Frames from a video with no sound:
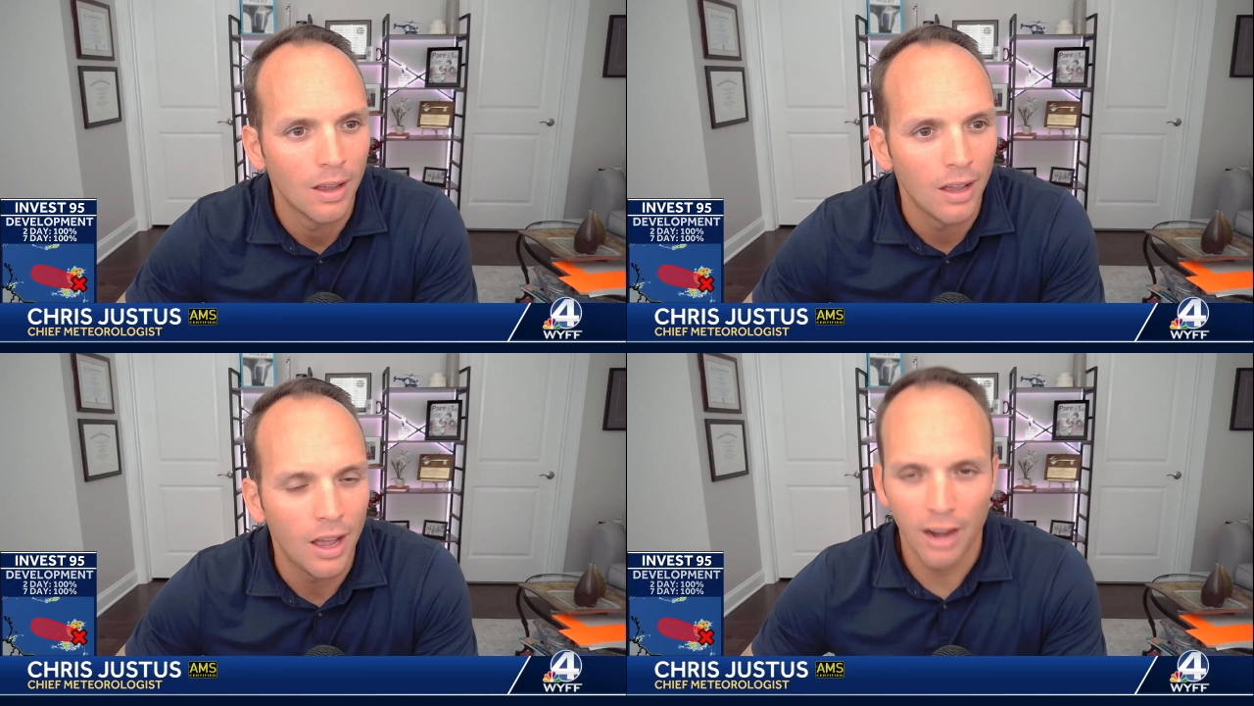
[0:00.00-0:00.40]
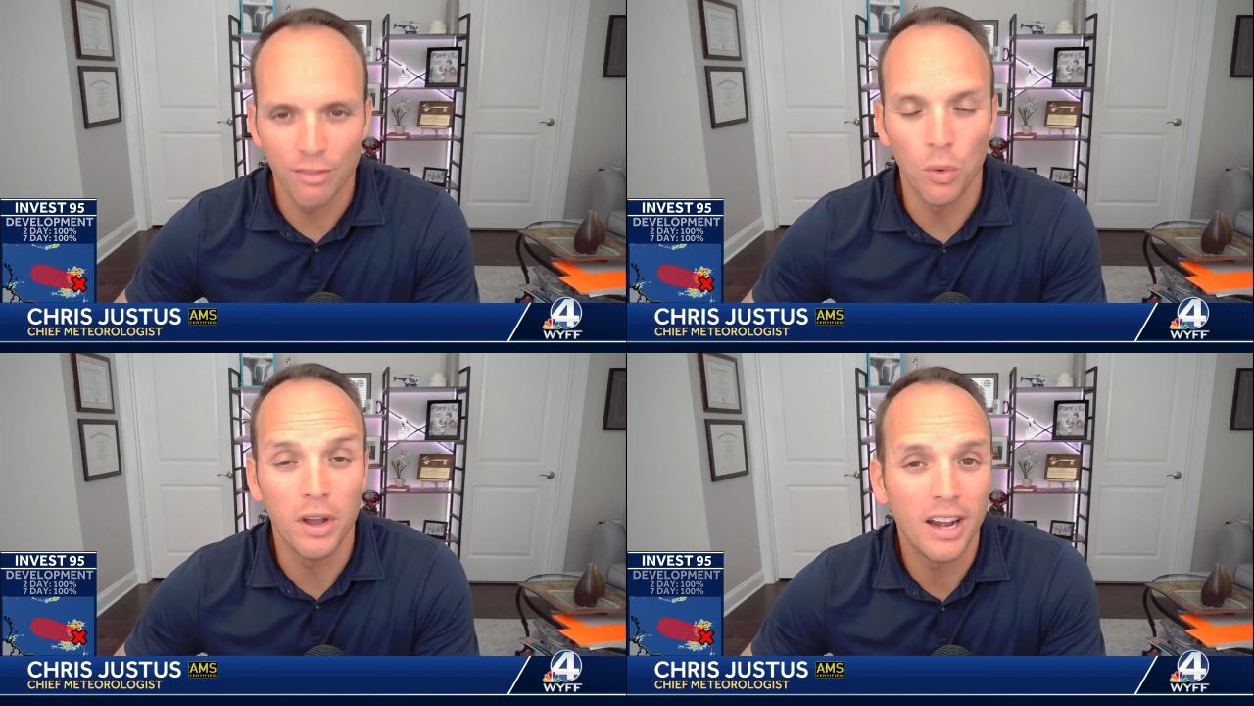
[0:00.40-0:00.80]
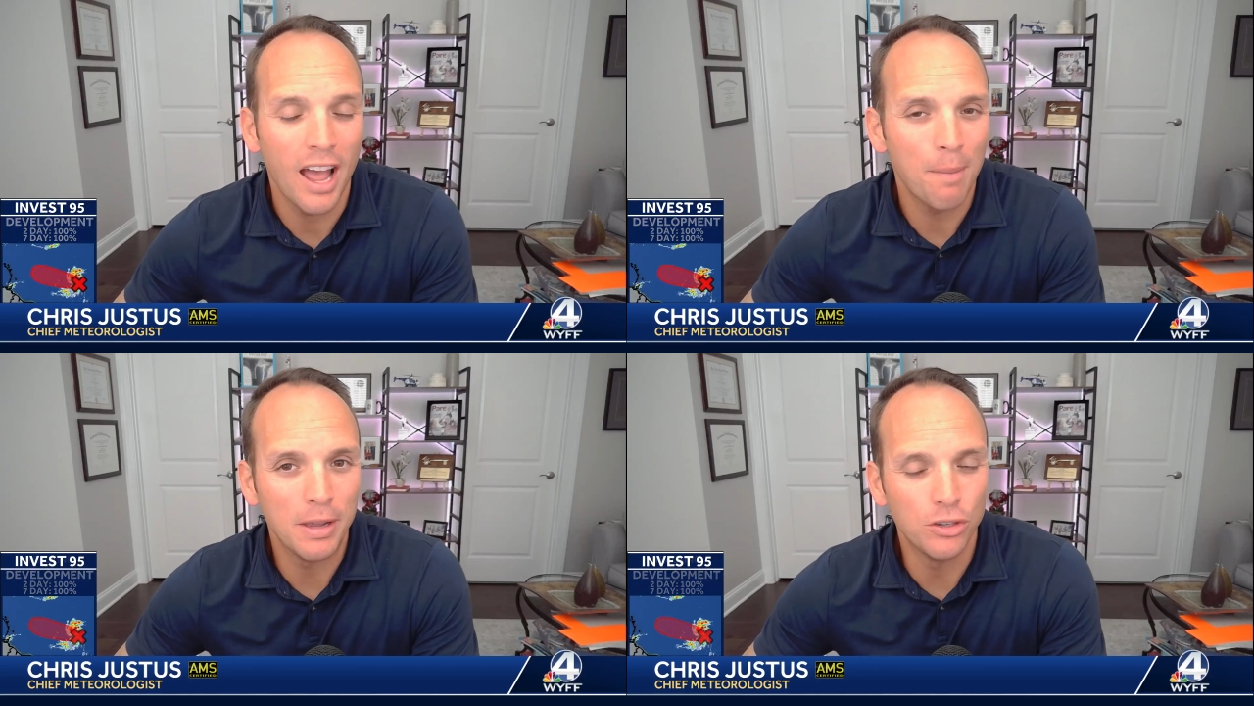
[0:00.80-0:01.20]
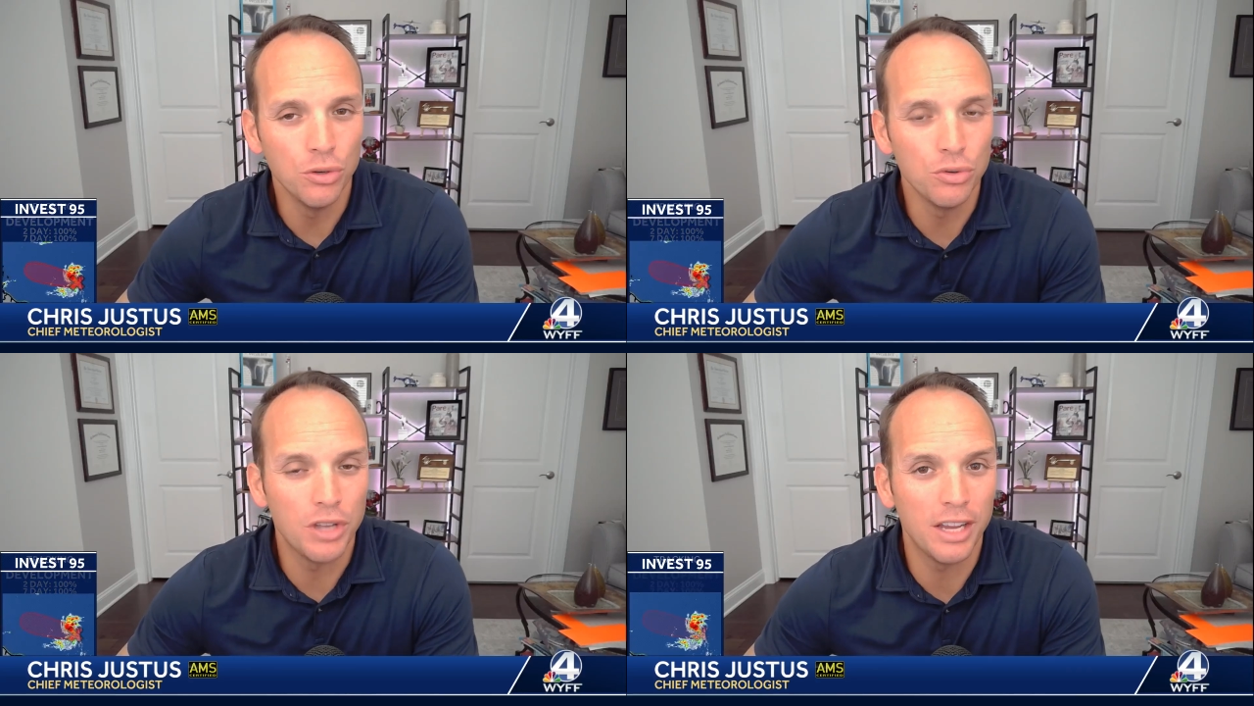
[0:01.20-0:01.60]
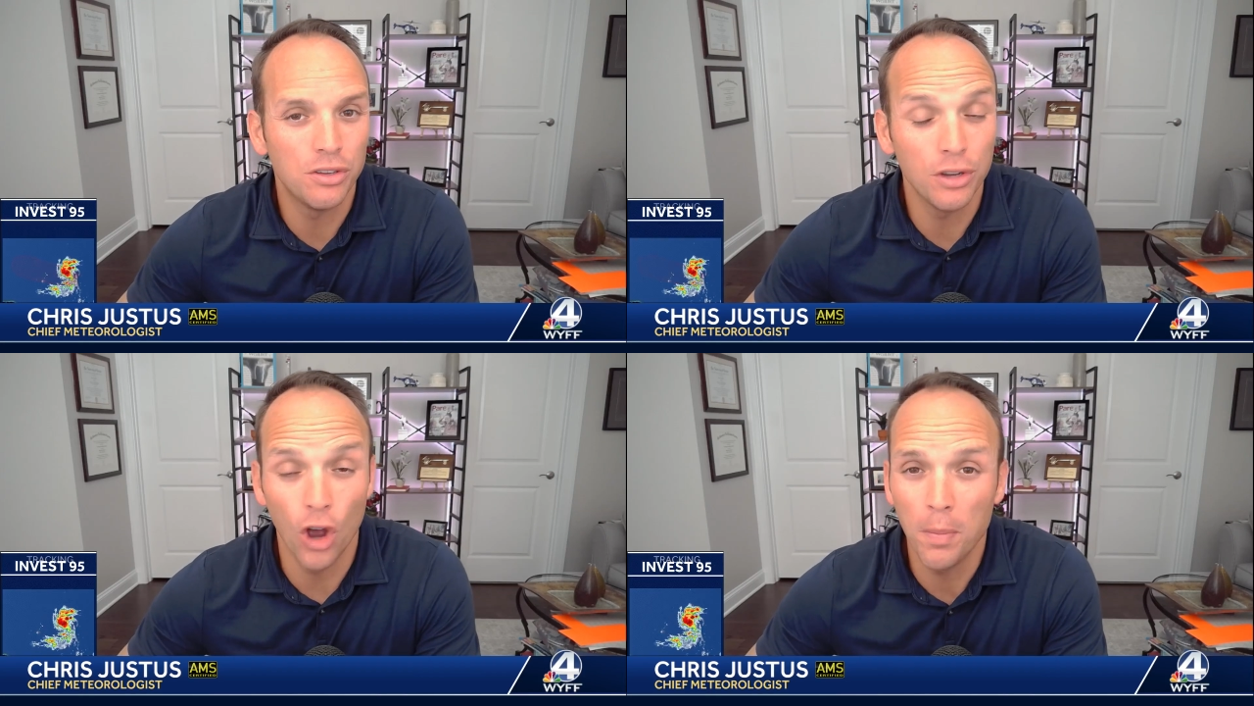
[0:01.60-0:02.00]
Hi, everyone, and happy Tuesday
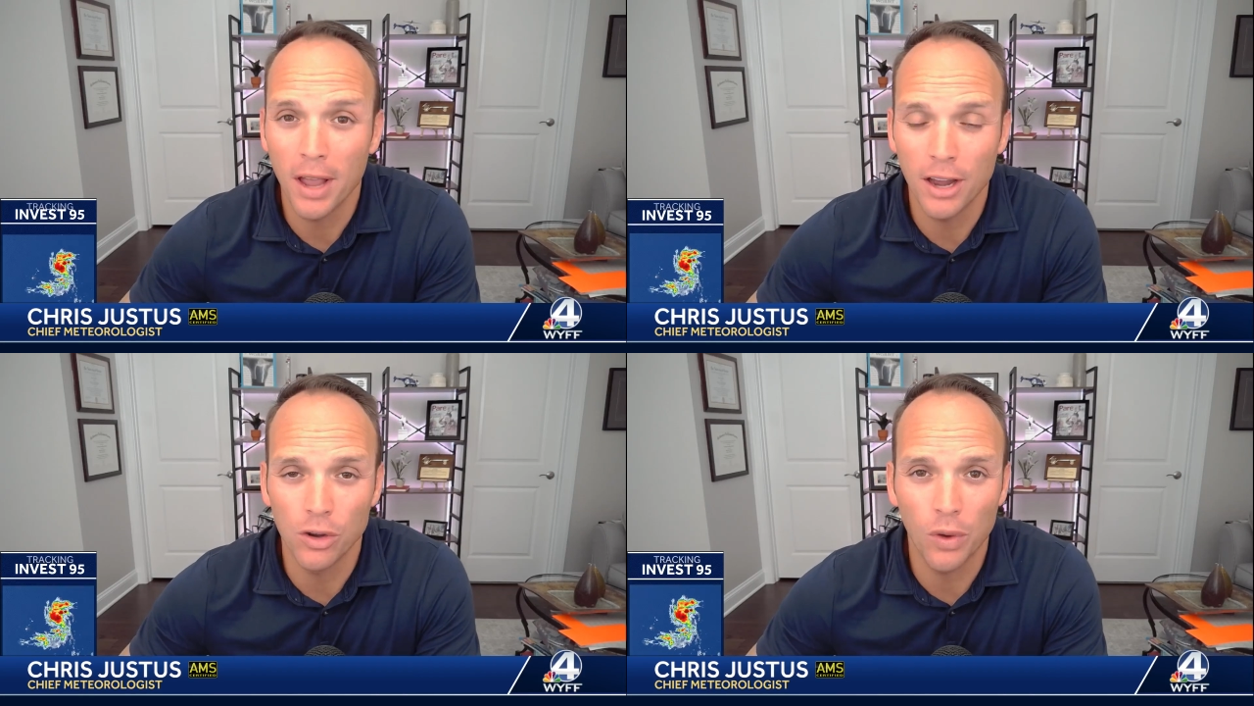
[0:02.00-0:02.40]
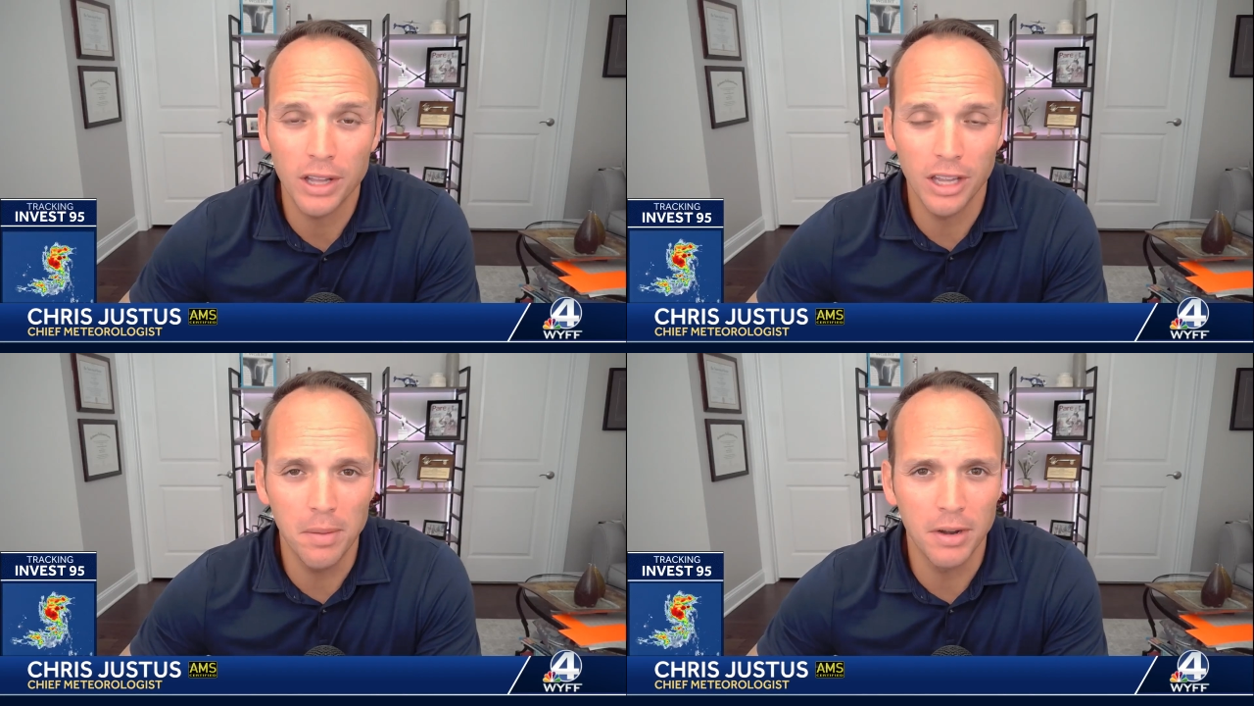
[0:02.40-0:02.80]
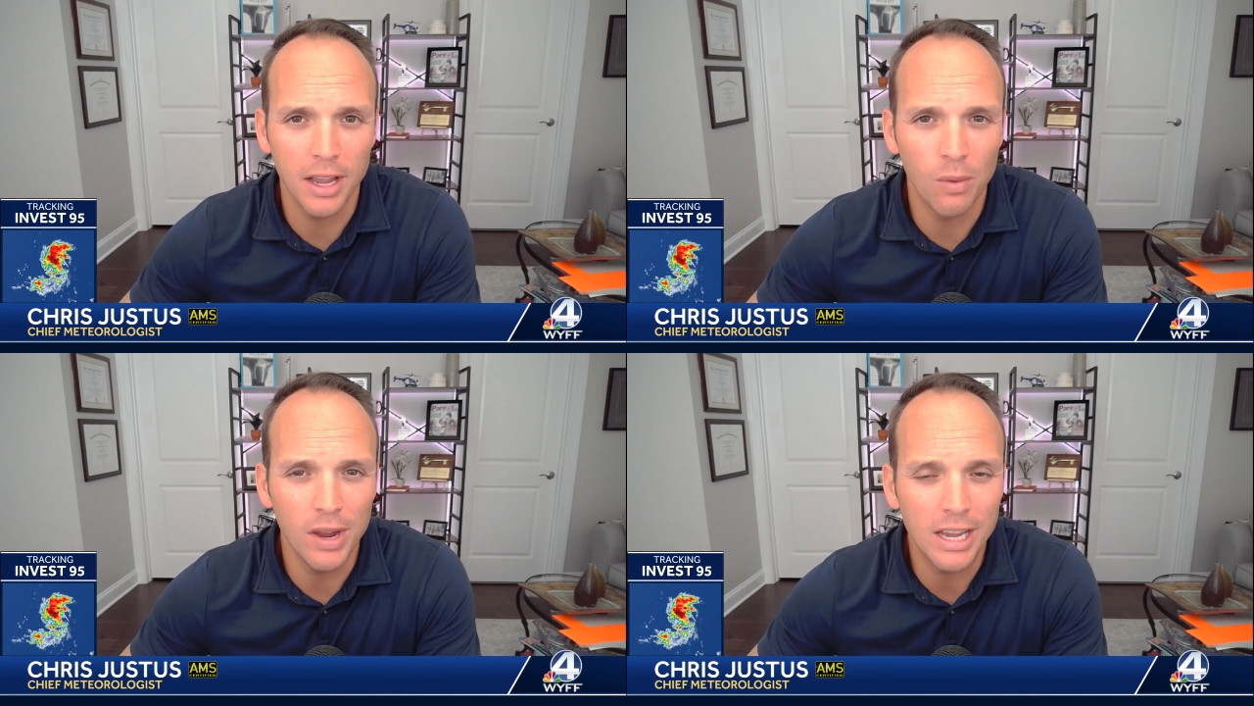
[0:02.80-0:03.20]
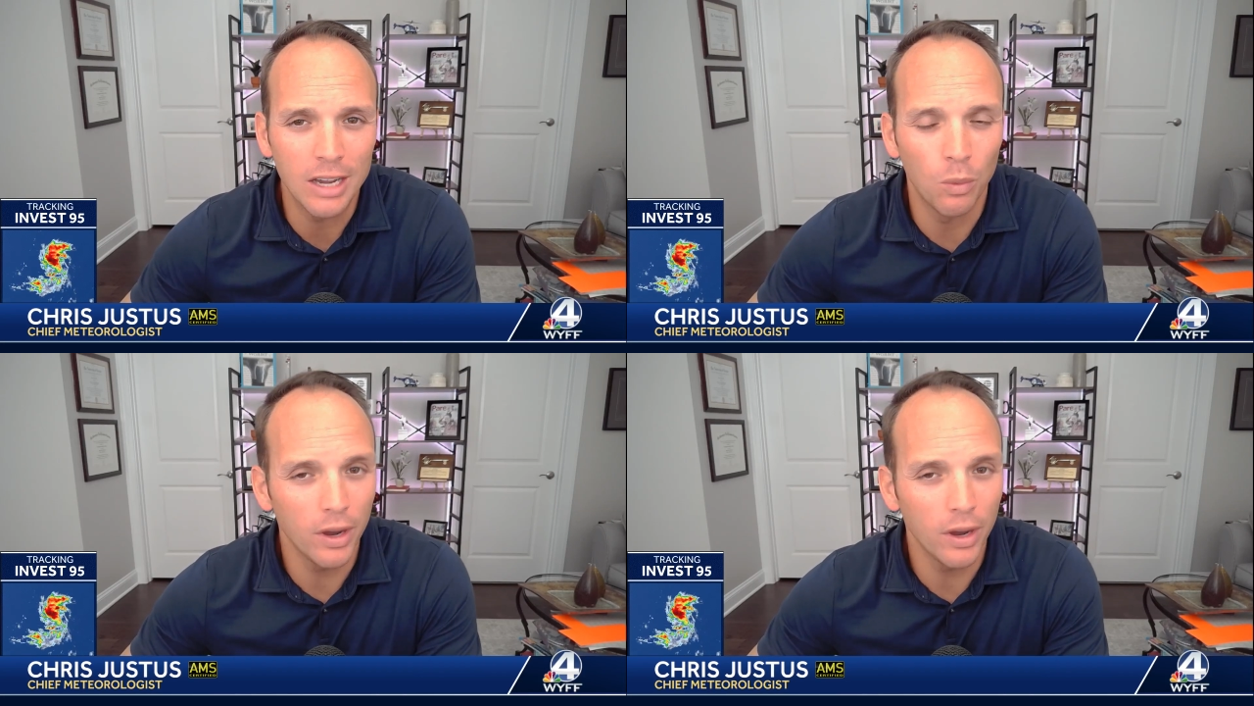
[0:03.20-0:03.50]
to you. Hope you had a great Labor Day weekend.